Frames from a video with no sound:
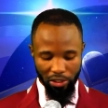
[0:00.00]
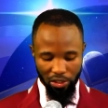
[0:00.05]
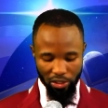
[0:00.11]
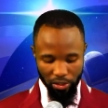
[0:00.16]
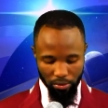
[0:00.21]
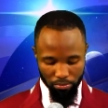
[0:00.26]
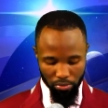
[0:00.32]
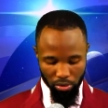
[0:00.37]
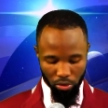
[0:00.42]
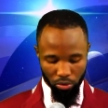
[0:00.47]

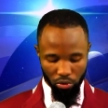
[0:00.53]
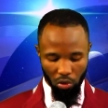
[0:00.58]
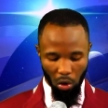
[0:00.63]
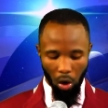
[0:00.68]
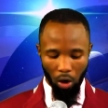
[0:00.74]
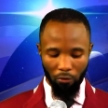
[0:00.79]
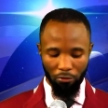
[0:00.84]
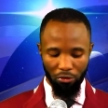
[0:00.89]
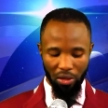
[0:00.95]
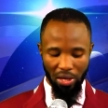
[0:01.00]
symbols
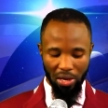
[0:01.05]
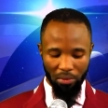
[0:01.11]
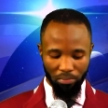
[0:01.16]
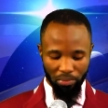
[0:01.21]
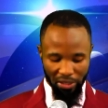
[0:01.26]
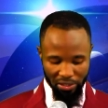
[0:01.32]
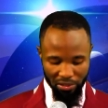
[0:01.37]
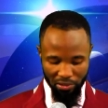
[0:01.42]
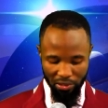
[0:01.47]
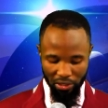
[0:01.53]
of their
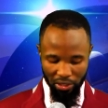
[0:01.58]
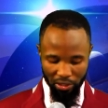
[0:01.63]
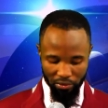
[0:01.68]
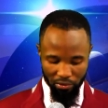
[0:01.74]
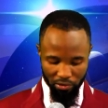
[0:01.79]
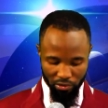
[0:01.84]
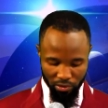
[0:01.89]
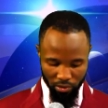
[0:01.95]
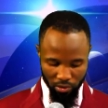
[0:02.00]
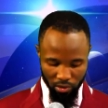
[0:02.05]

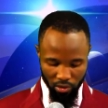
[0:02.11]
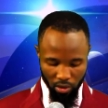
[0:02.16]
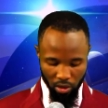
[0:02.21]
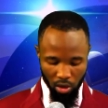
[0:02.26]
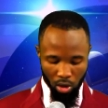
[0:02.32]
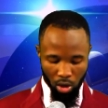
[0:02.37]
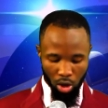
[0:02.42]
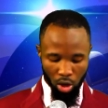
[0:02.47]
presidency